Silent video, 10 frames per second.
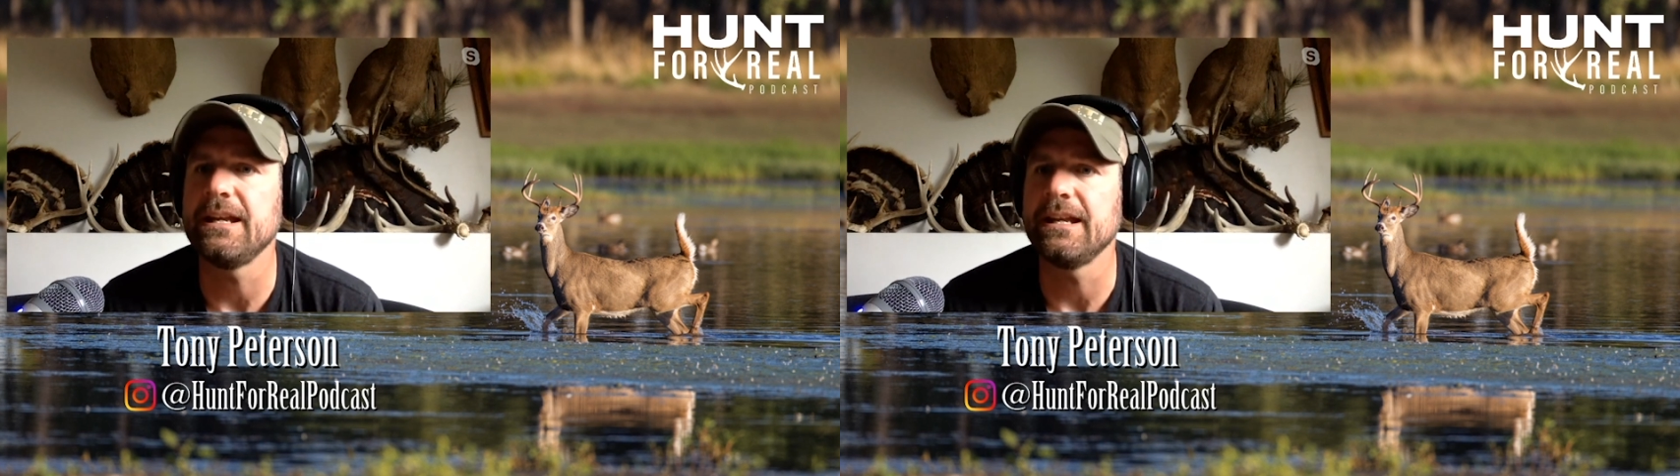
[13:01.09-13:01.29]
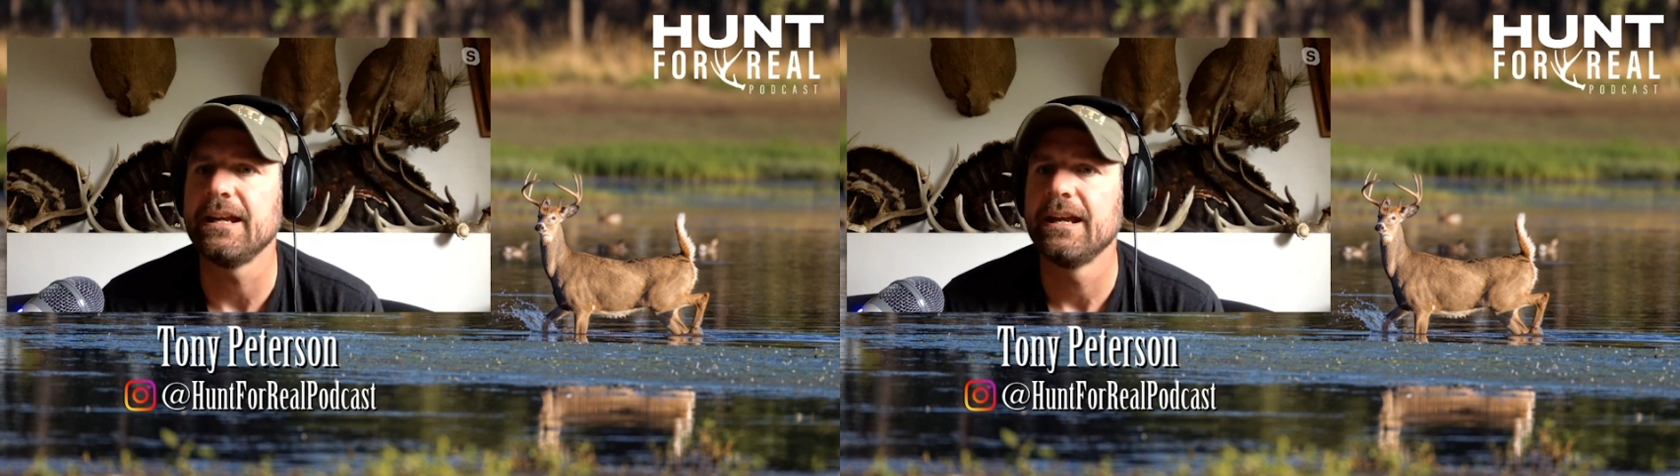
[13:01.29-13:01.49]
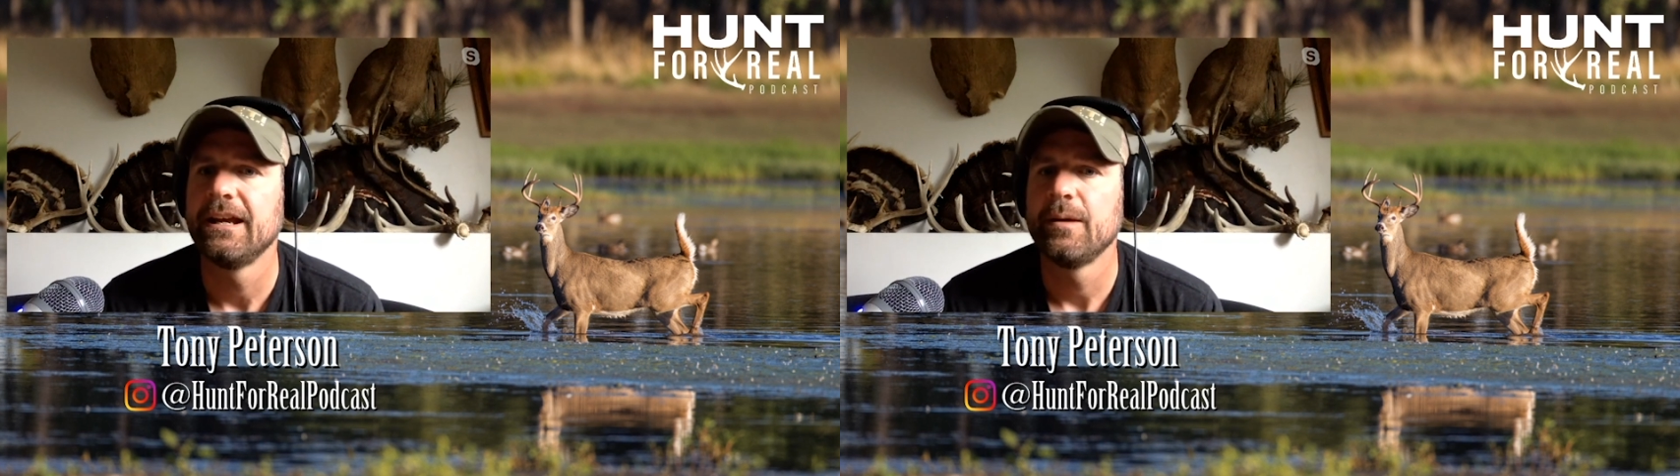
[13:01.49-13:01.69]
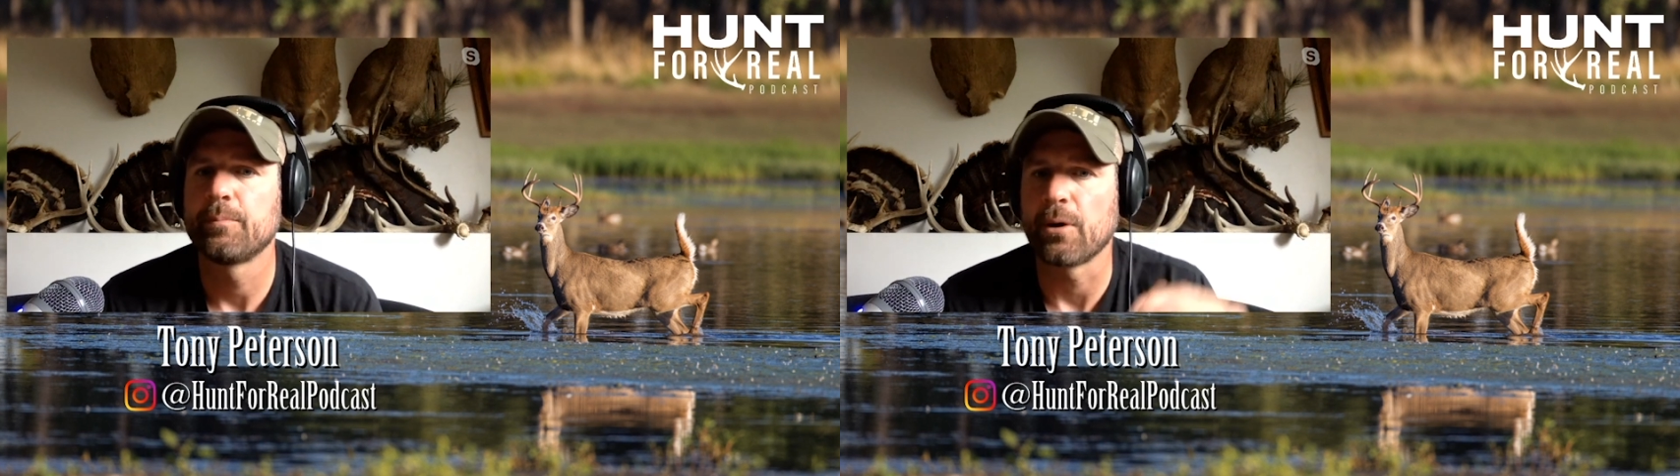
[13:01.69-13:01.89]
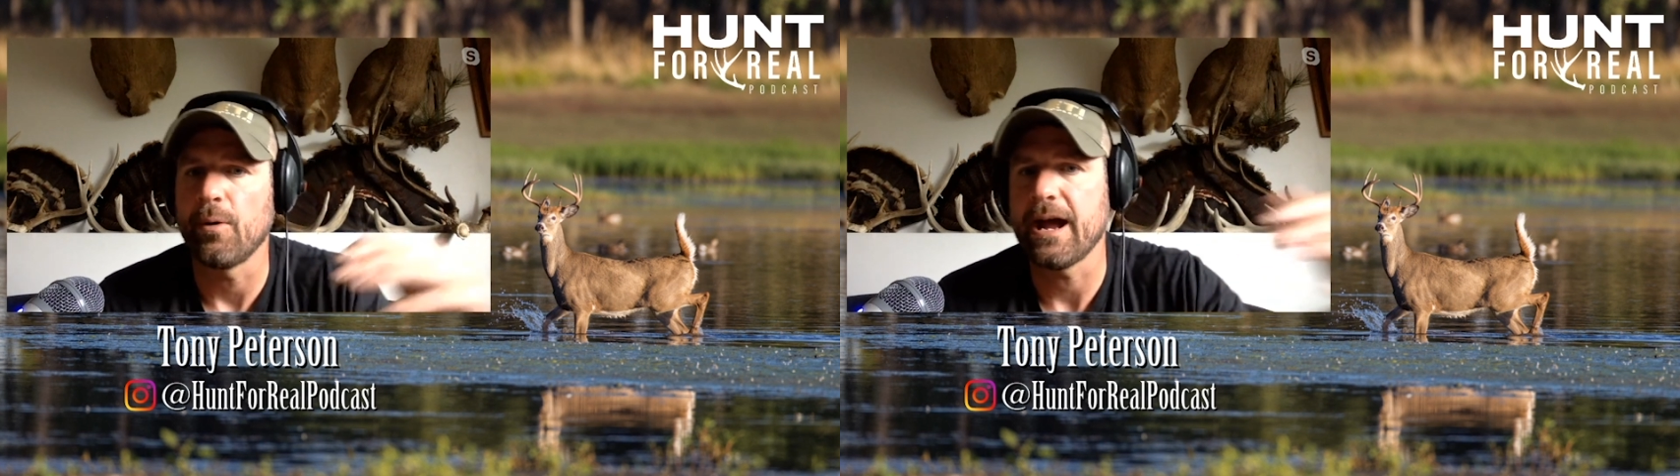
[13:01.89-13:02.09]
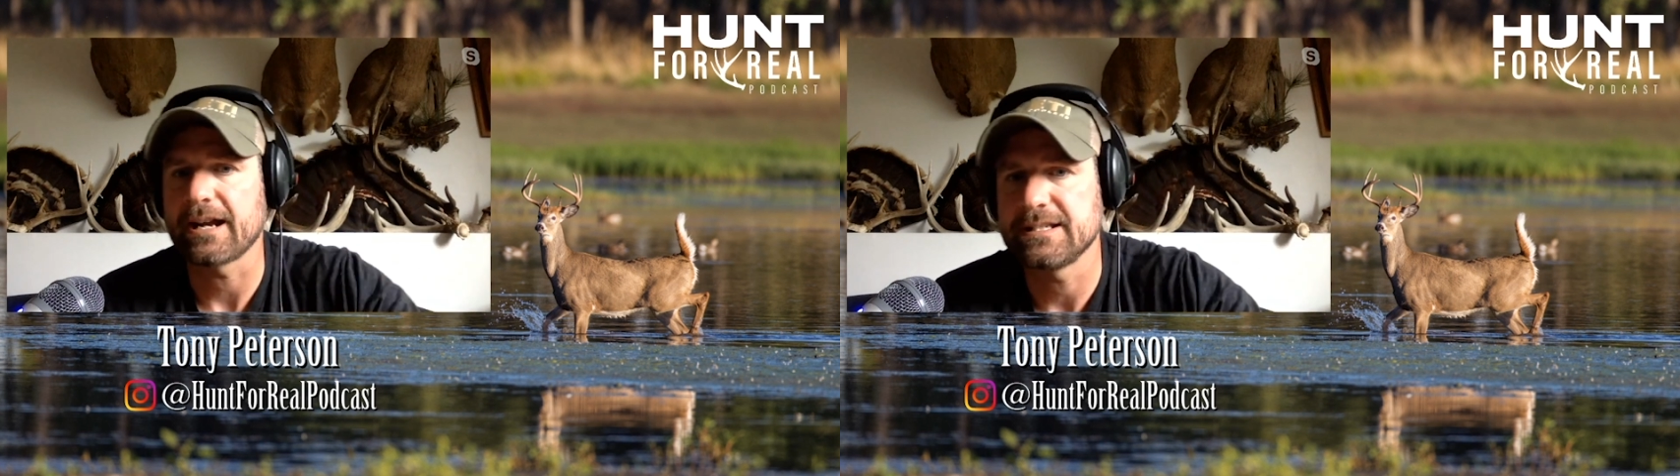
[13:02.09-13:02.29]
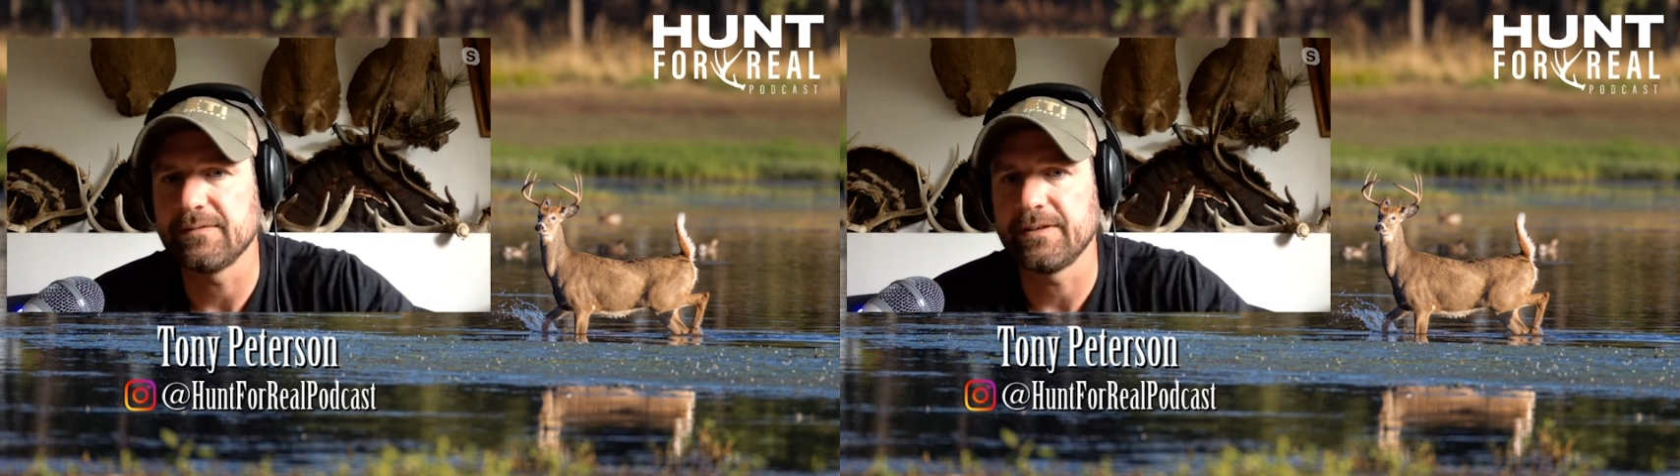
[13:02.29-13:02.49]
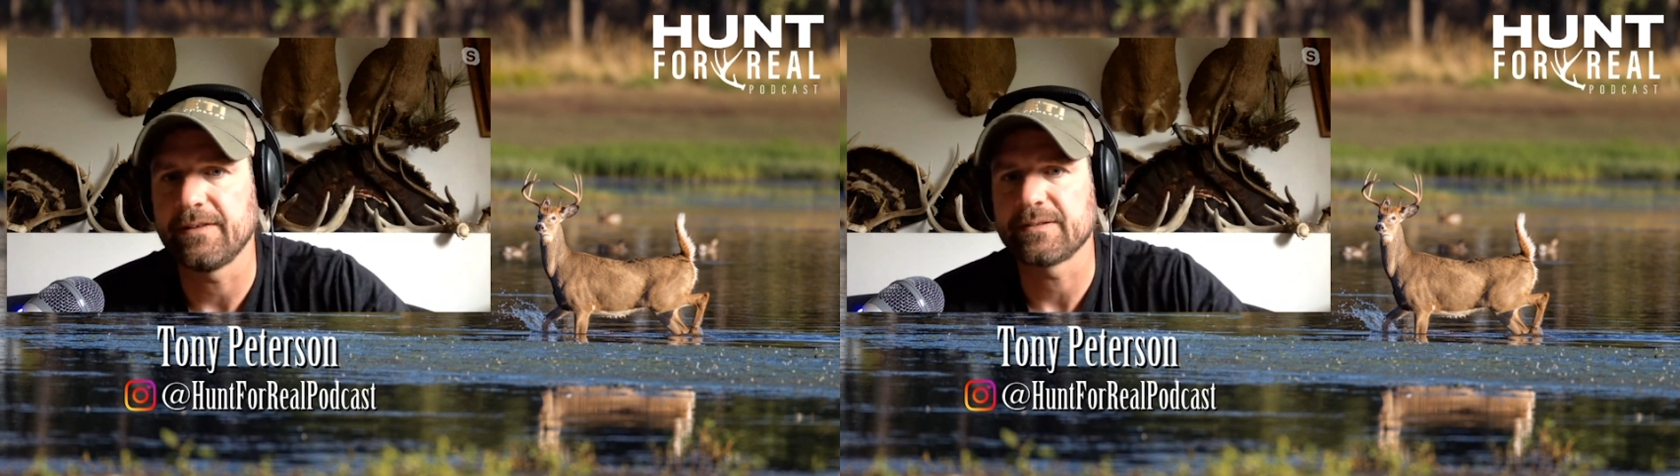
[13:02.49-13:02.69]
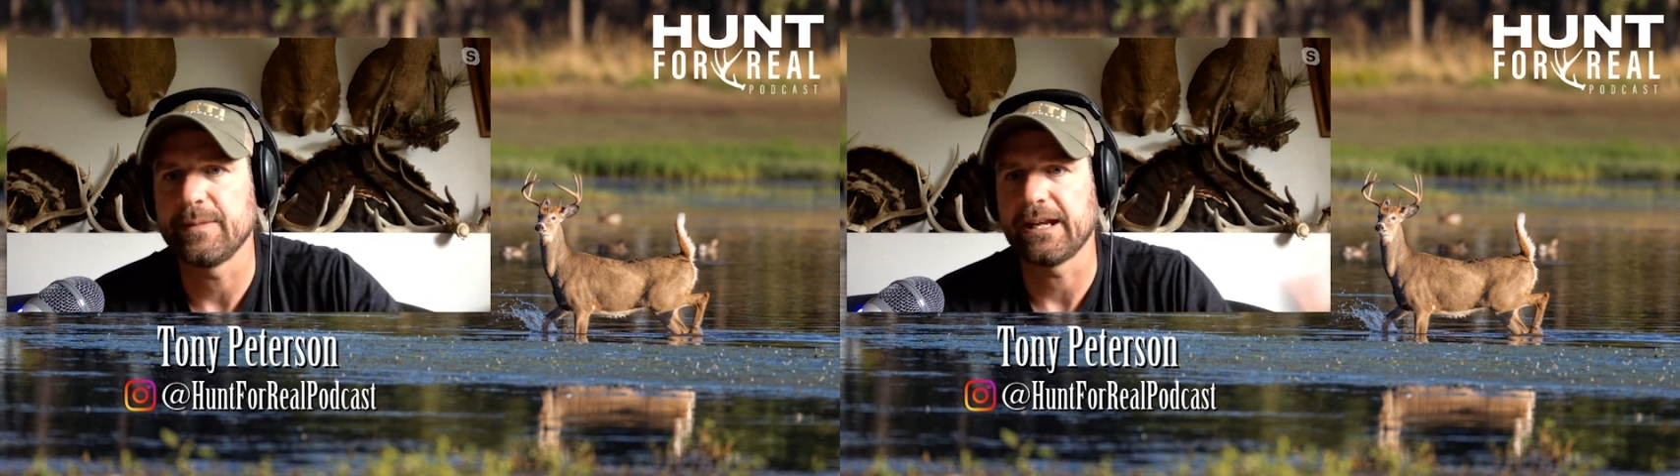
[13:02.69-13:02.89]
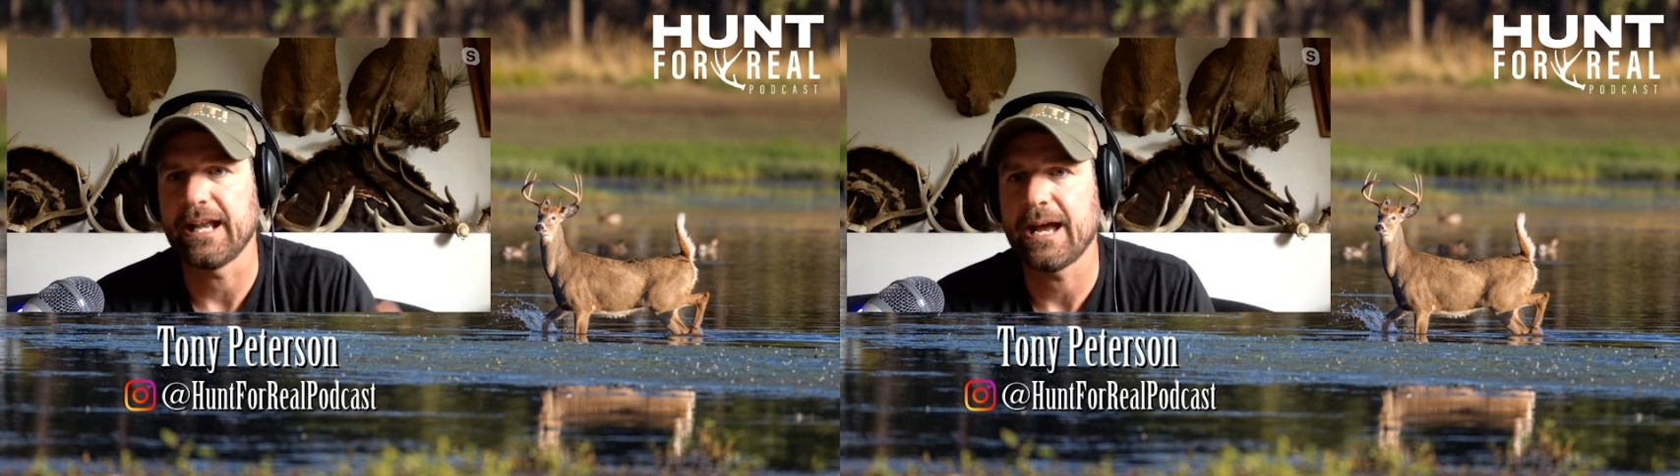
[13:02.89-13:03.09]
proactive enough to make it happen
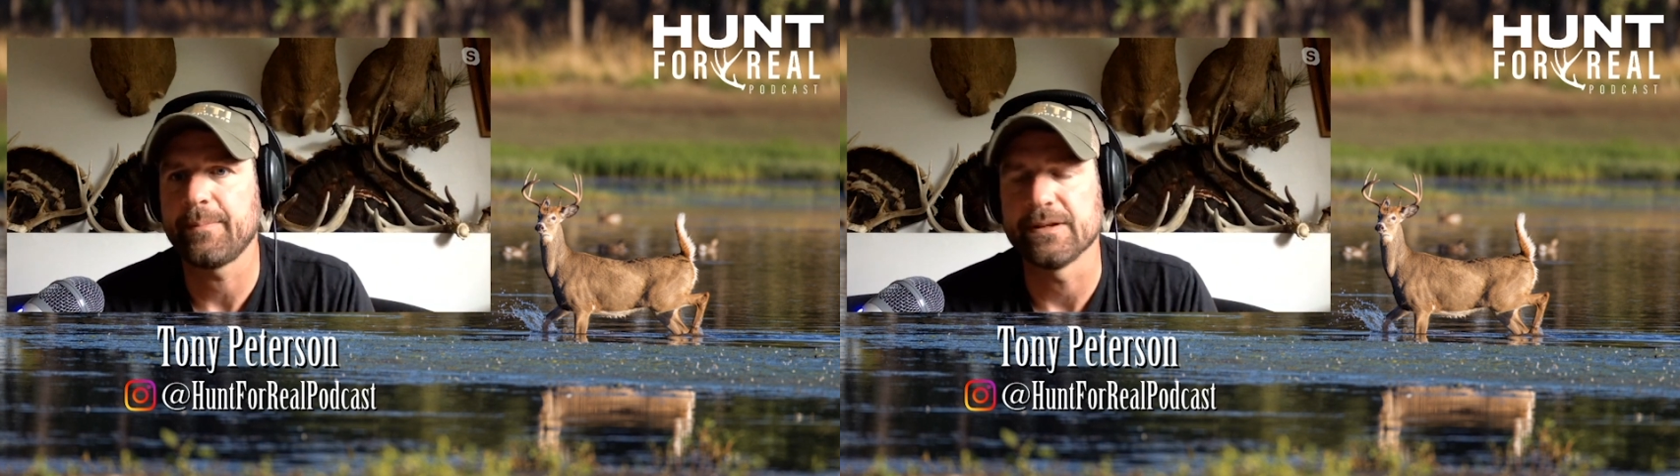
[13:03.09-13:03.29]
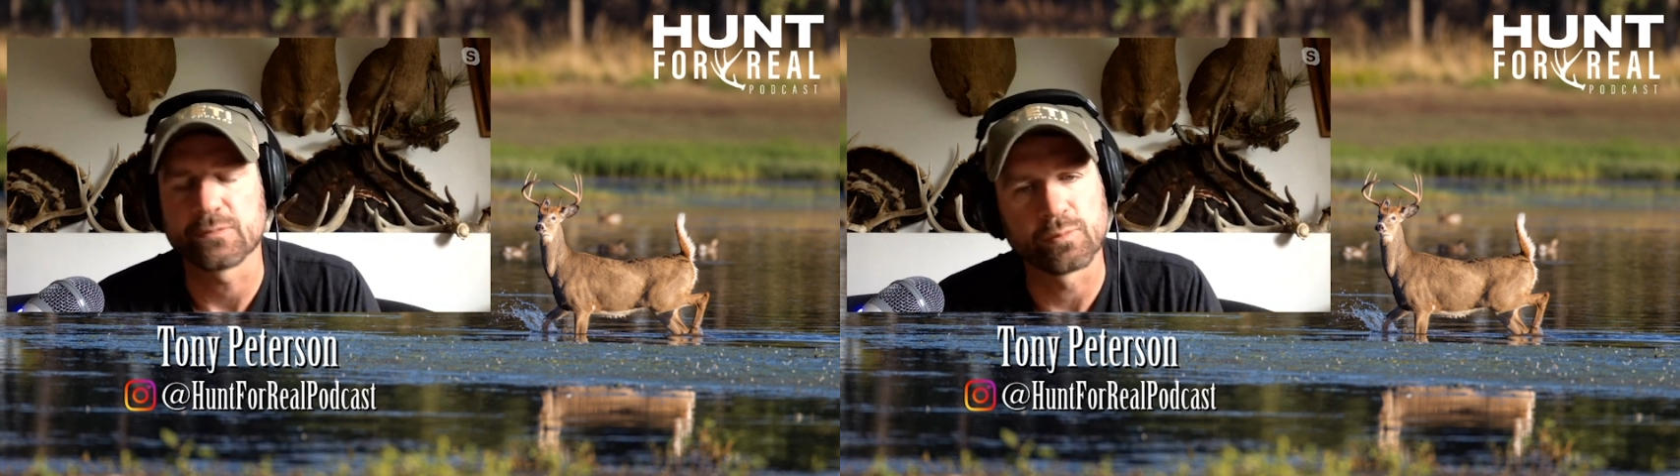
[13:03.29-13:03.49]
is real